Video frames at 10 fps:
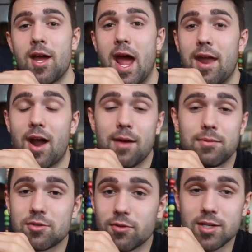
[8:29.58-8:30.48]
And I'm
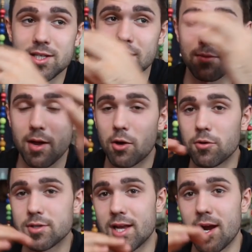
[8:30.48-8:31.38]
just really sticking my
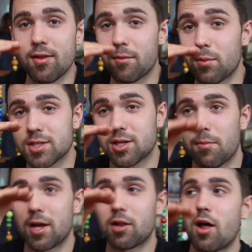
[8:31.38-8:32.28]
goals there, and I'm gonna start
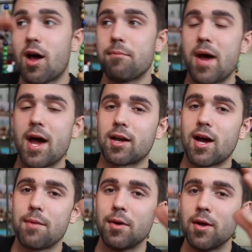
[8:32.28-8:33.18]
my climb back
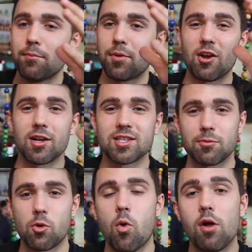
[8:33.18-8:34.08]
up, putting on
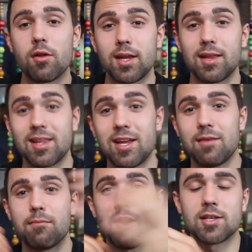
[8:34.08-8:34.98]
some quality
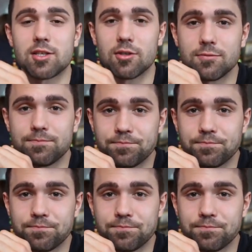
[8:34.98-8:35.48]
lean muscle.